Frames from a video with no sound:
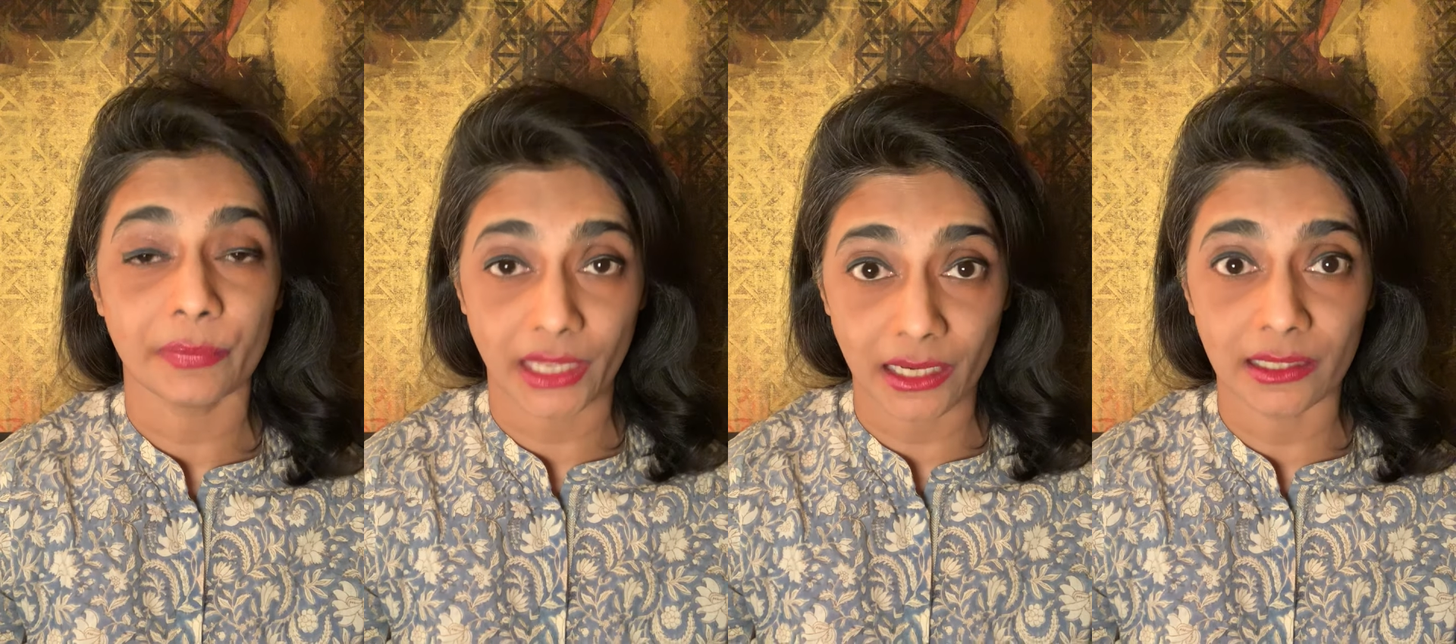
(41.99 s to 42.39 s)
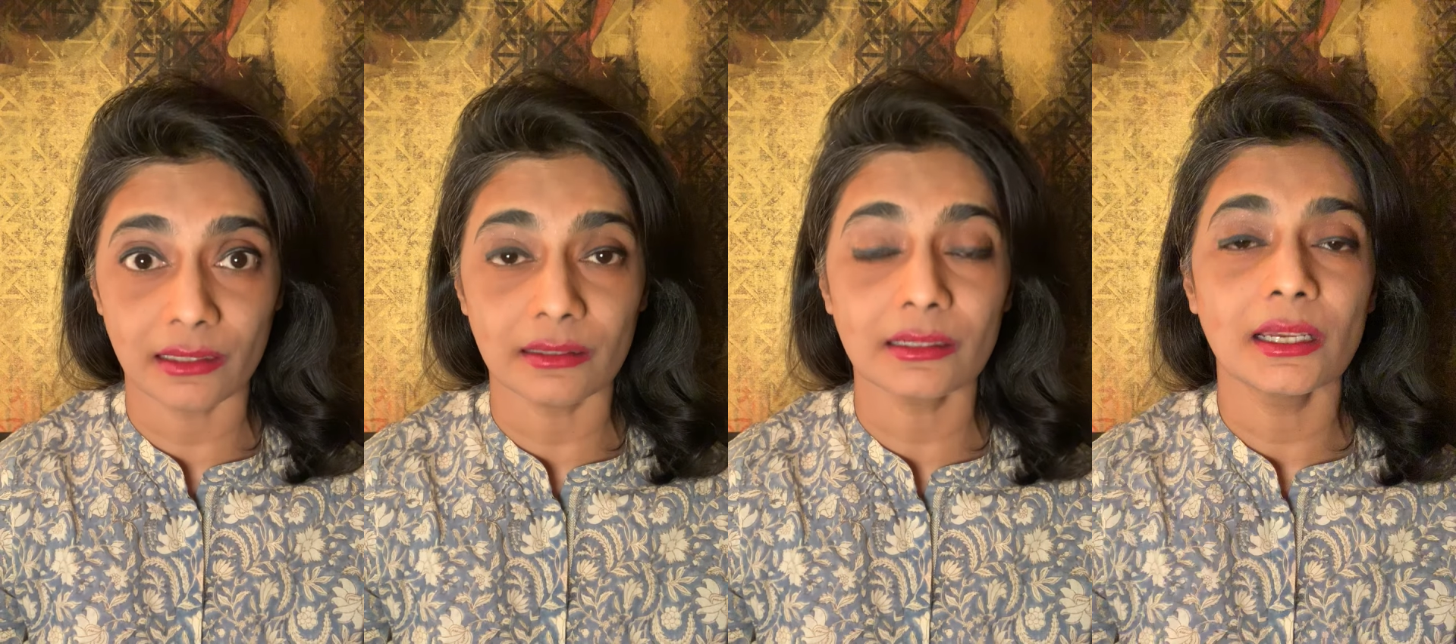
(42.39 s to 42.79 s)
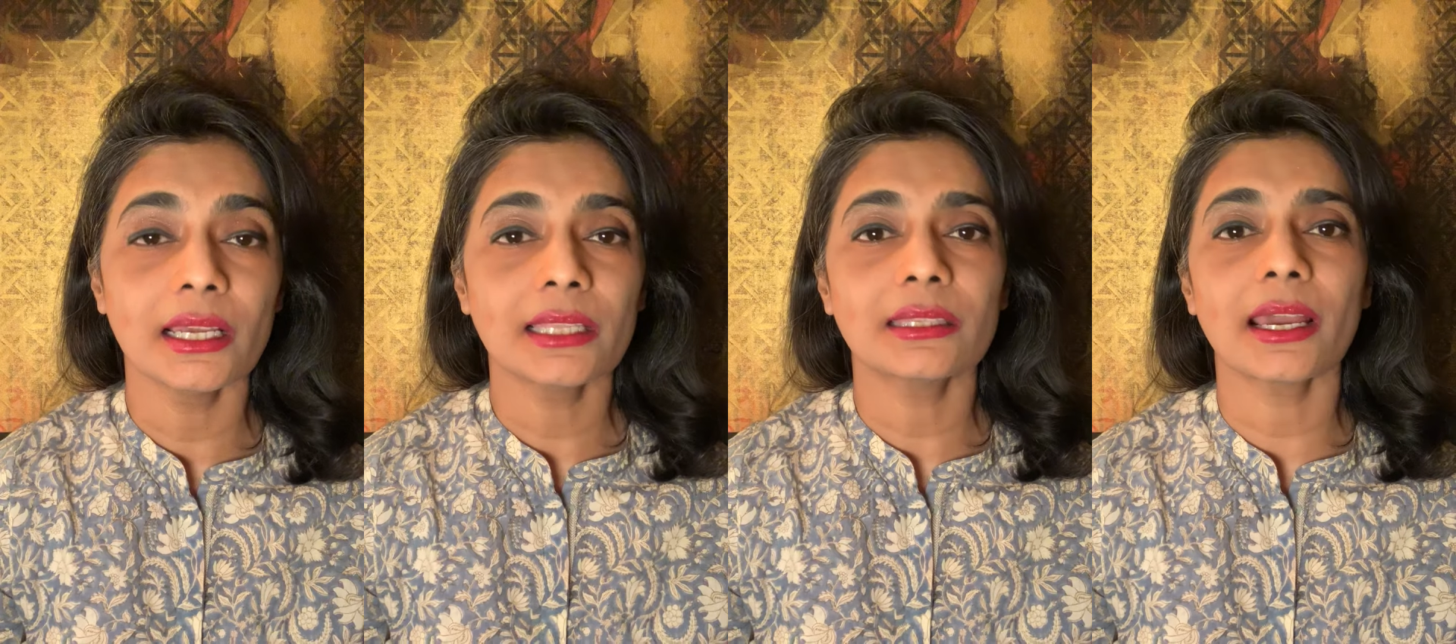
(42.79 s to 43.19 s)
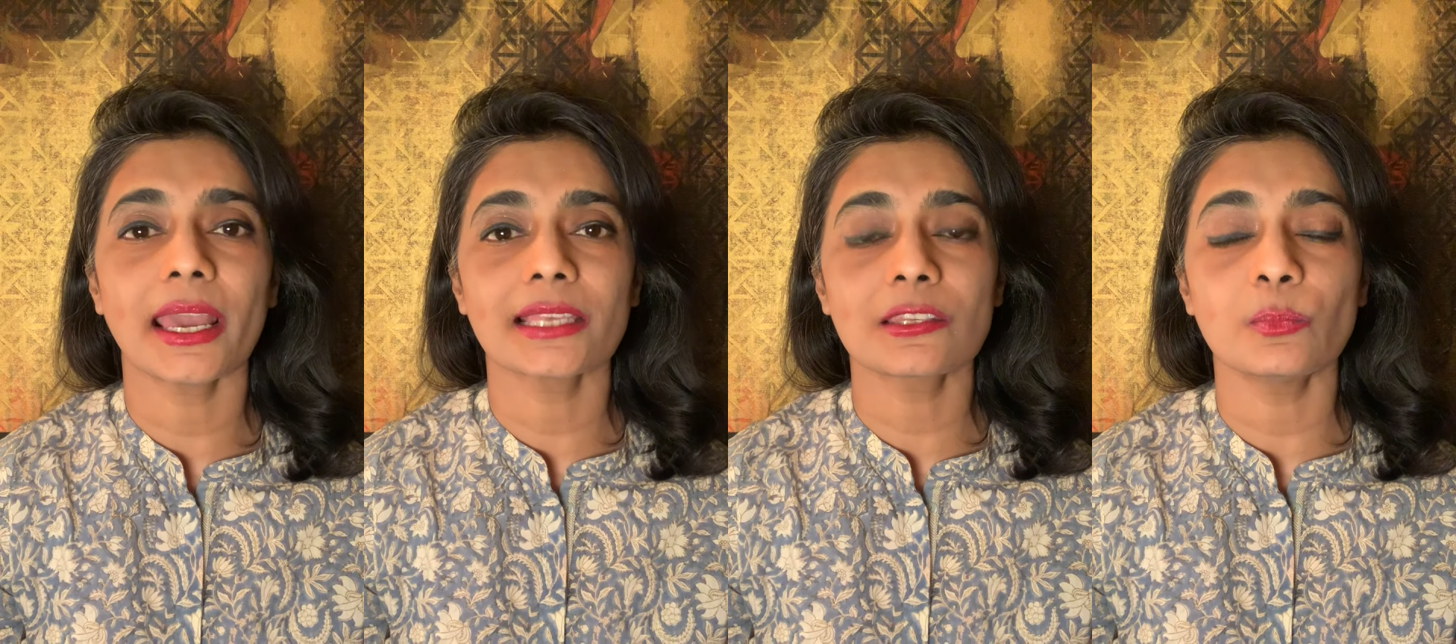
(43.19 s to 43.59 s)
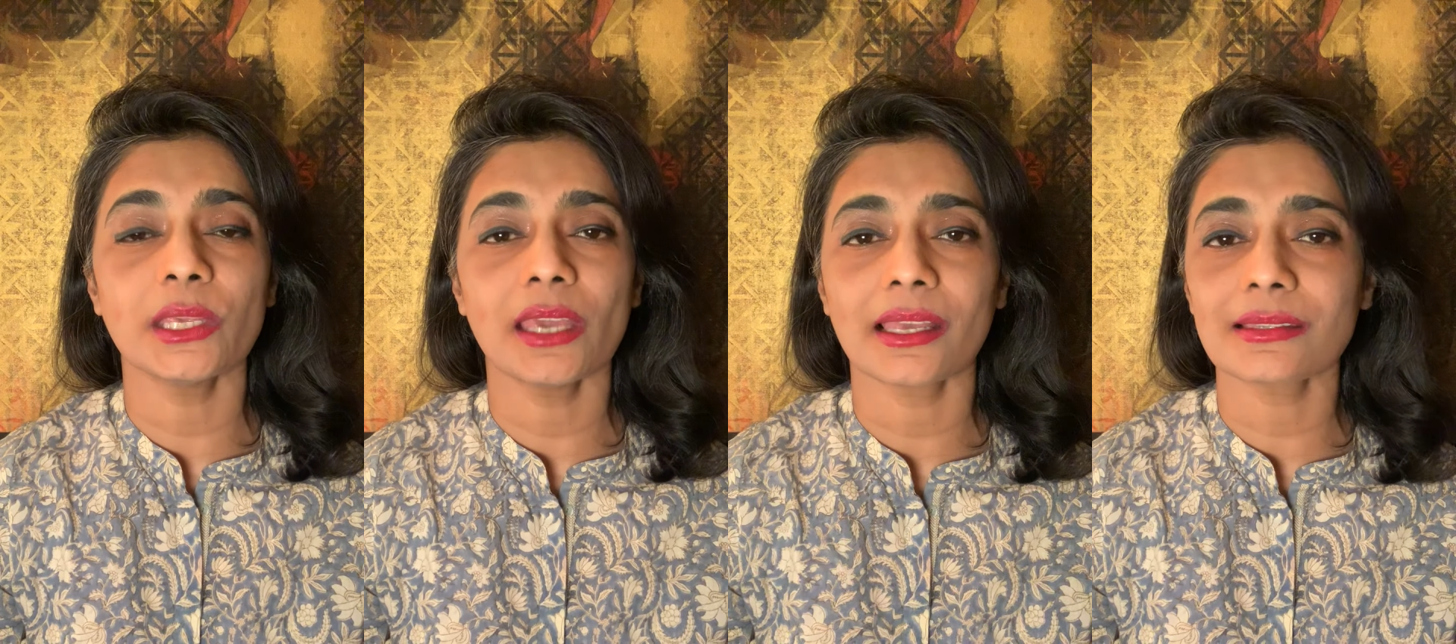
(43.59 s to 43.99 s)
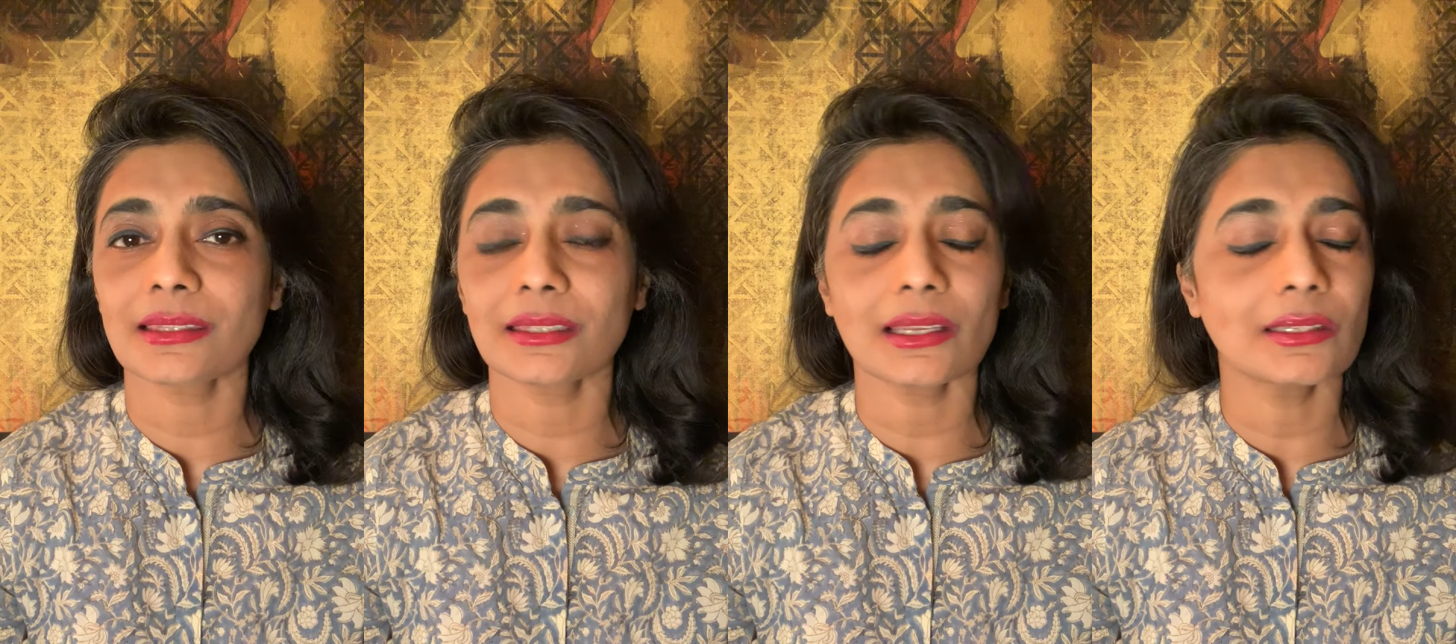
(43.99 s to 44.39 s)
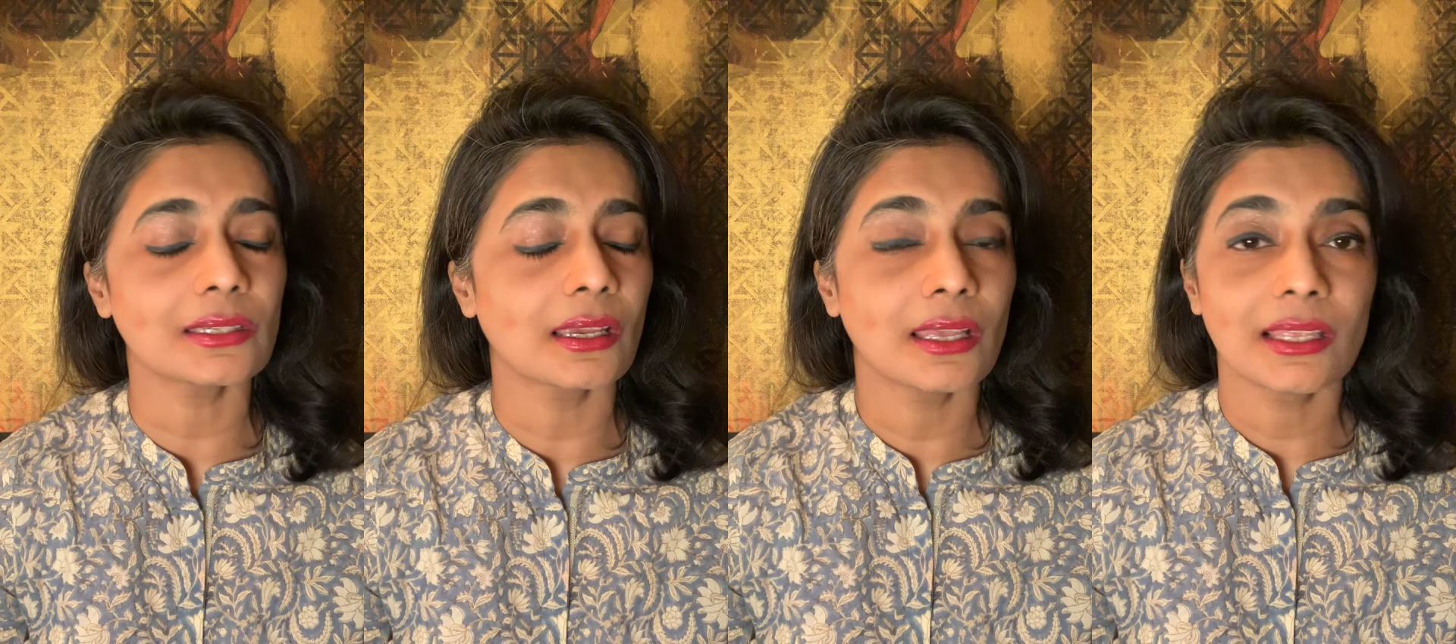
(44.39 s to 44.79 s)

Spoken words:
And here, the SP has such